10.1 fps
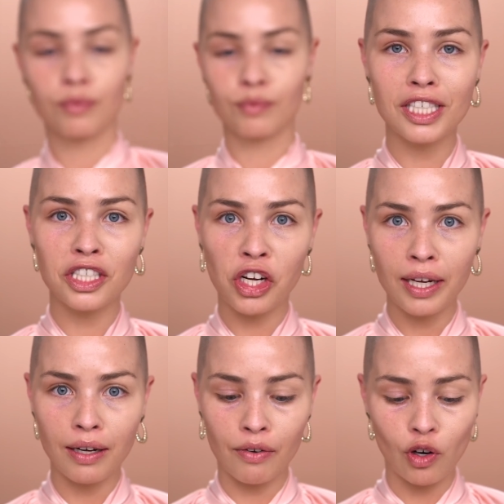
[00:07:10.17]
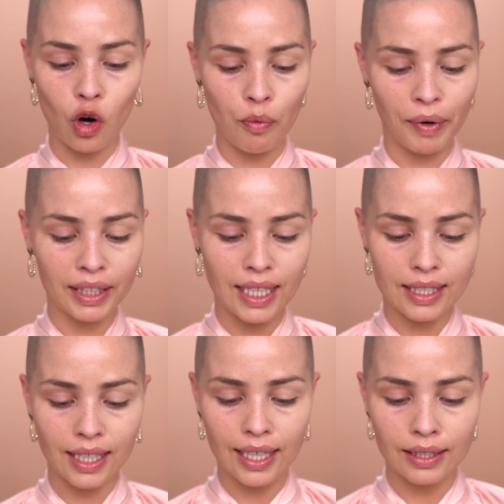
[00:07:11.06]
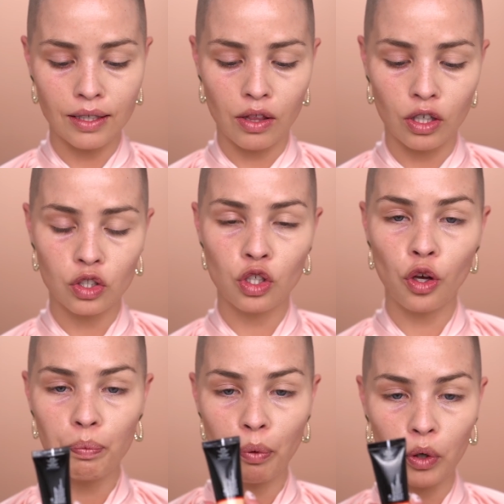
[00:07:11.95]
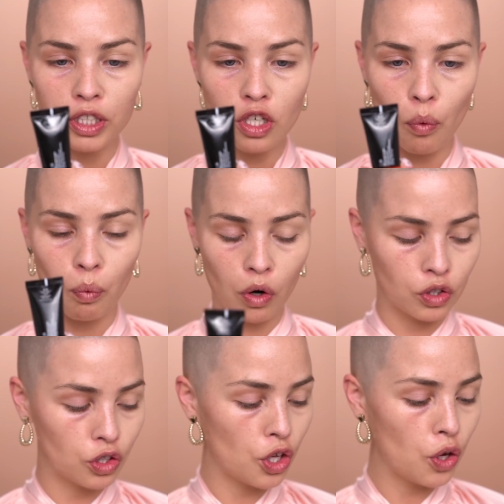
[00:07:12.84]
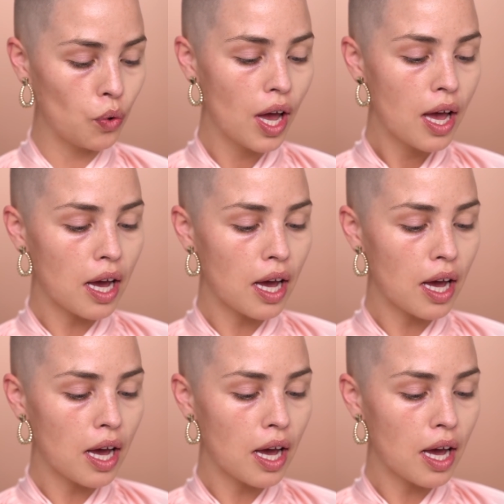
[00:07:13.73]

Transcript: The shade I've got on my desk is the 2.12,